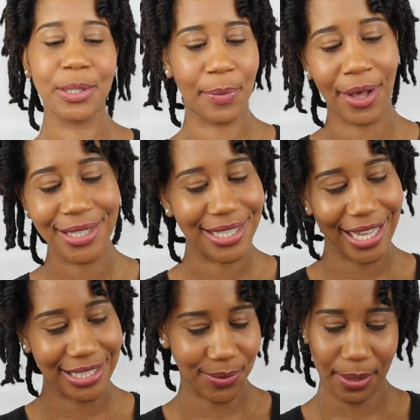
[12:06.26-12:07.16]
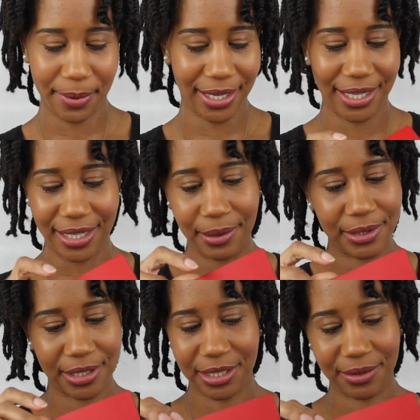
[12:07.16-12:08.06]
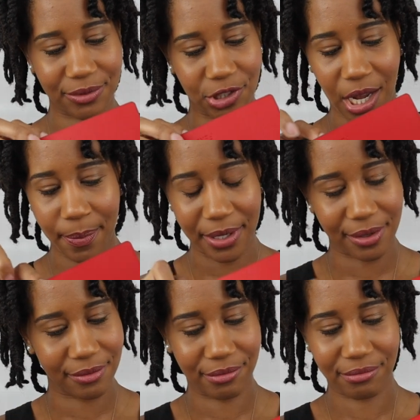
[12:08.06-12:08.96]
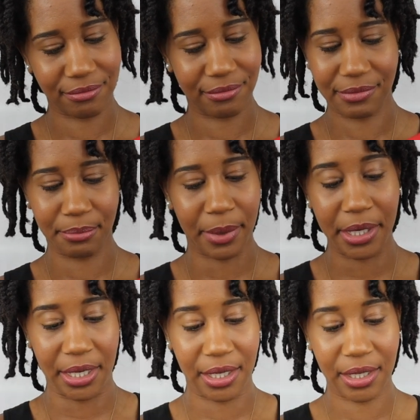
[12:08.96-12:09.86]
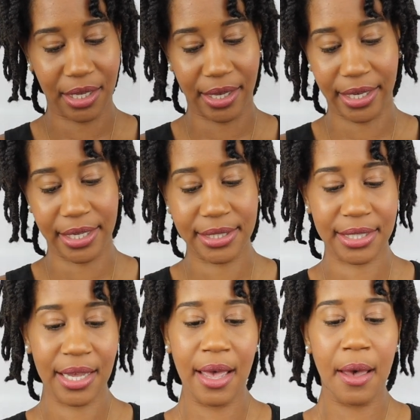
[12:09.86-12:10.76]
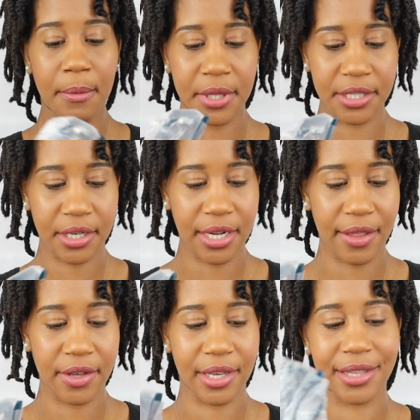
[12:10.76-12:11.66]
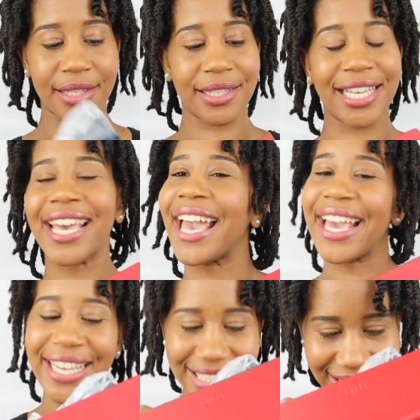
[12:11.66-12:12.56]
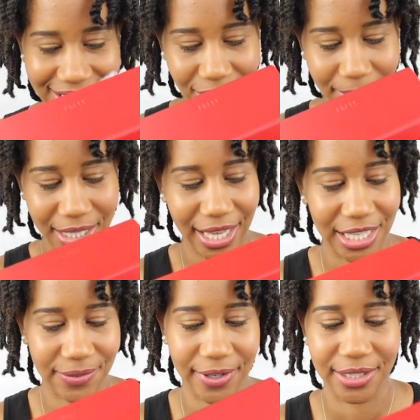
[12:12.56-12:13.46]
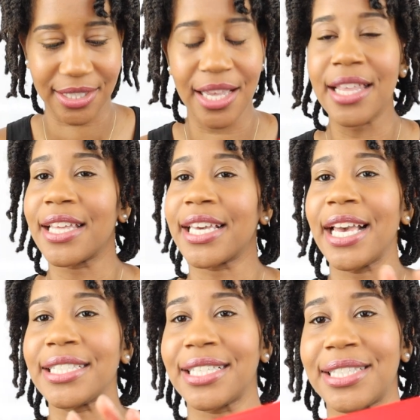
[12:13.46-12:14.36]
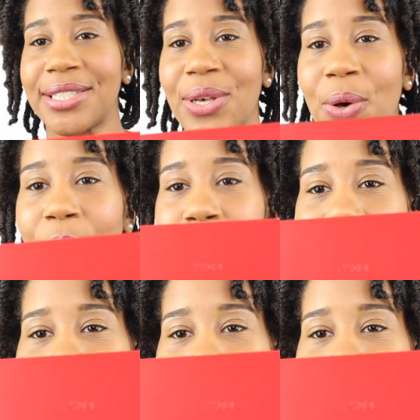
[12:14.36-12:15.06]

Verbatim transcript: was balling last week because I was just dropping money, I guess. But these are another, the case, let's talk about the case first. The case is so